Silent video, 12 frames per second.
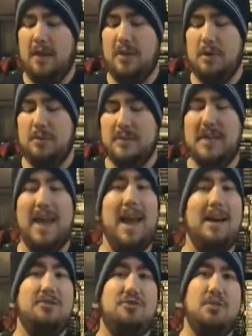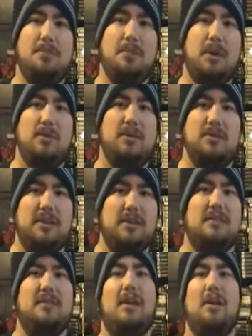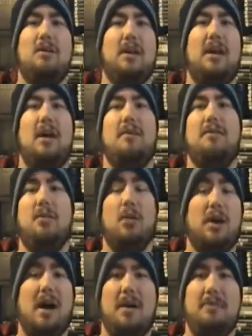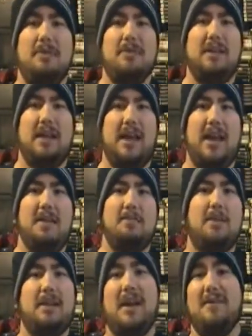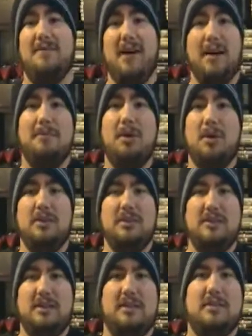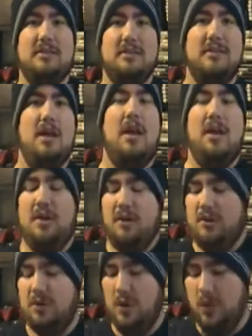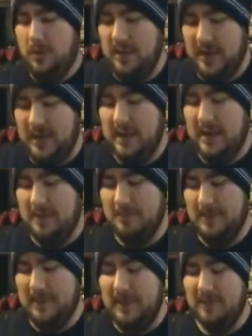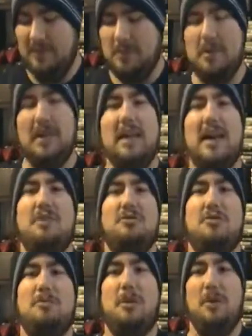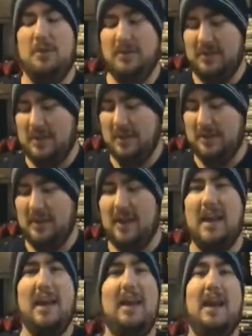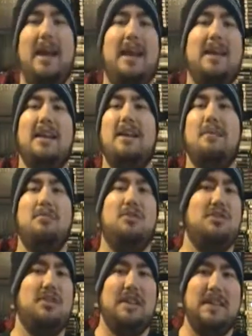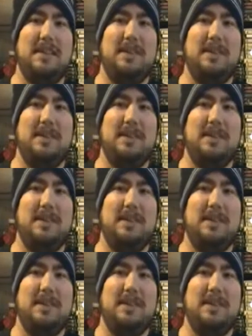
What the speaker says: there was an extra bonus disc. They only got 4 copies of the game, but they got 5 bonus discs. So they ended up giving me an extra bonus disc, and I ended up just